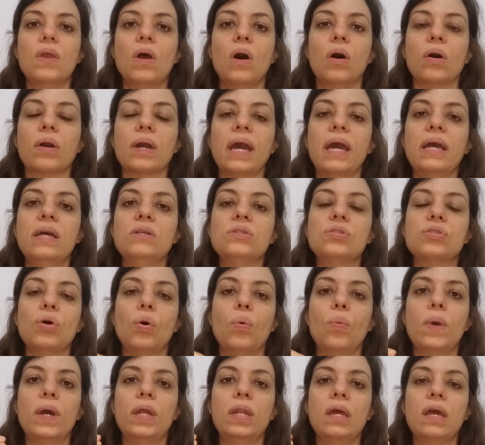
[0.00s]
Okay,
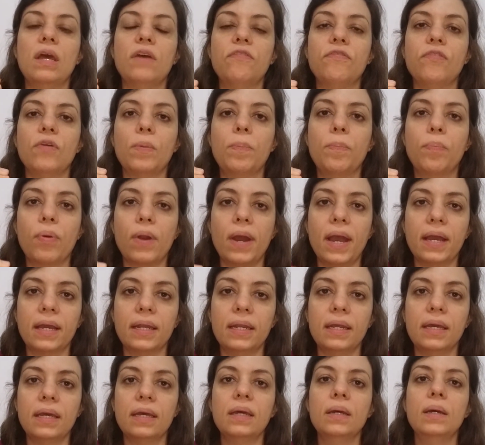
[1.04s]
so if you're
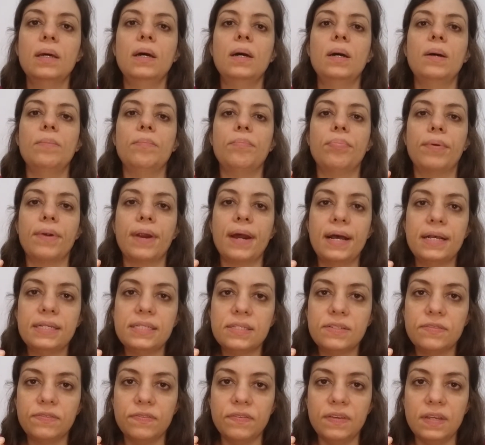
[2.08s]
pregnant,
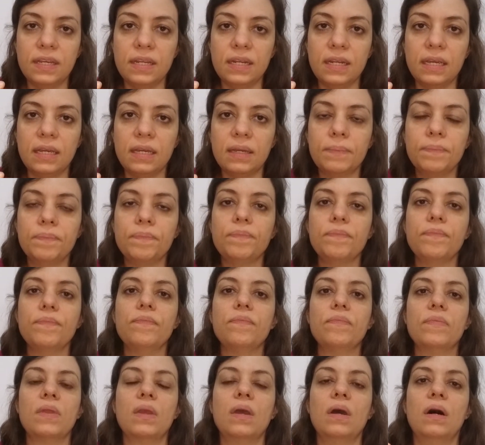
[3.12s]
breastfeeding,
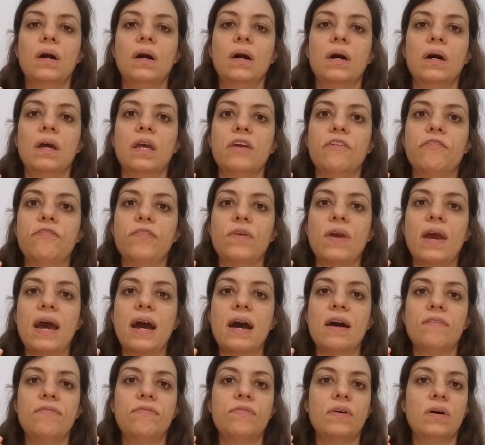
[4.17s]
if you
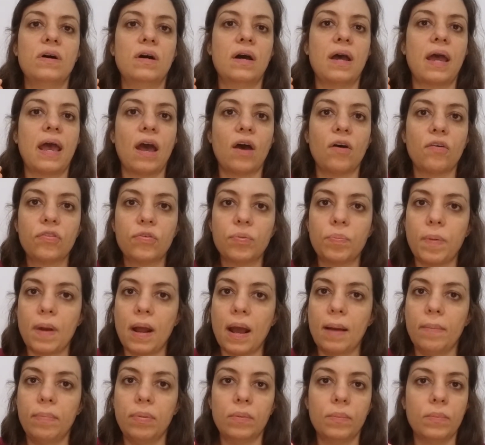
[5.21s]
have a health
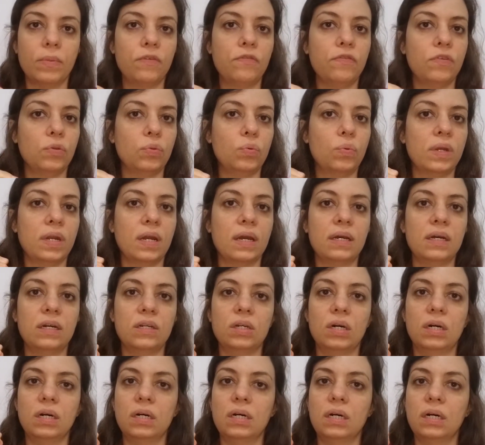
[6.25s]
problem, if you're doing
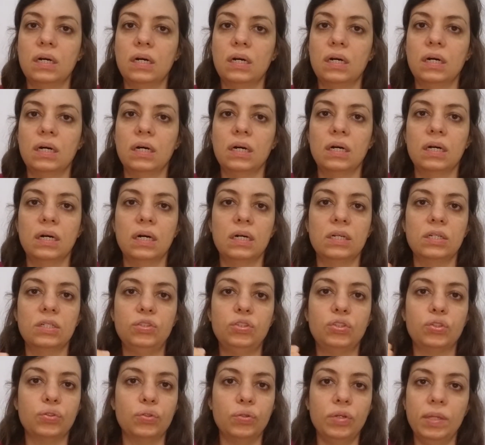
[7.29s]
a
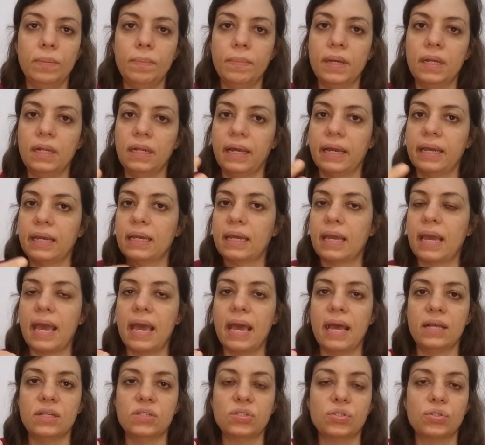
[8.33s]
treatment like
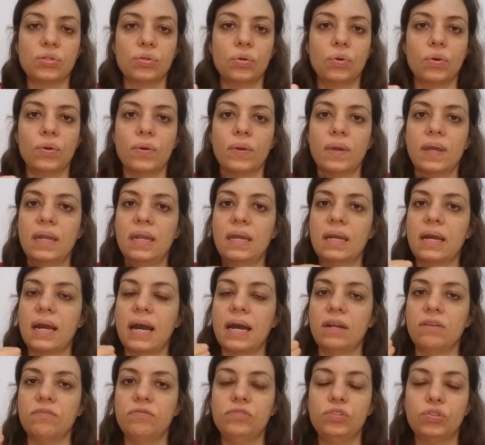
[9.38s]
cancer or any
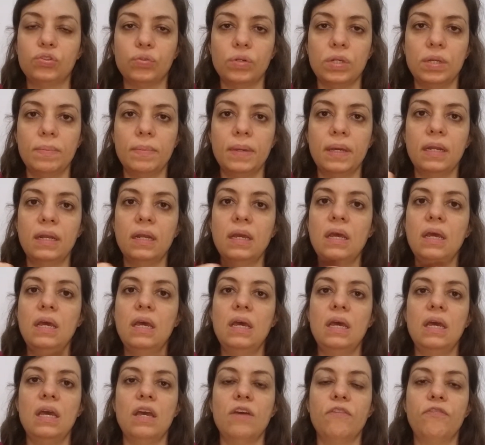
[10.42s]
kind of treatment,
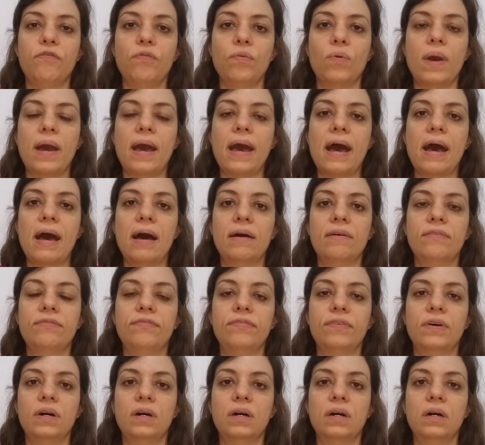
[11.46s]
if you have
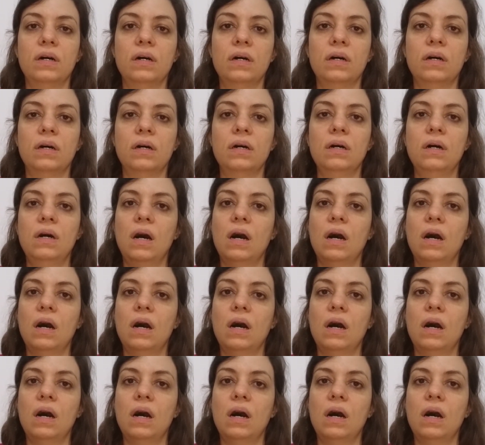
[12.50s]
a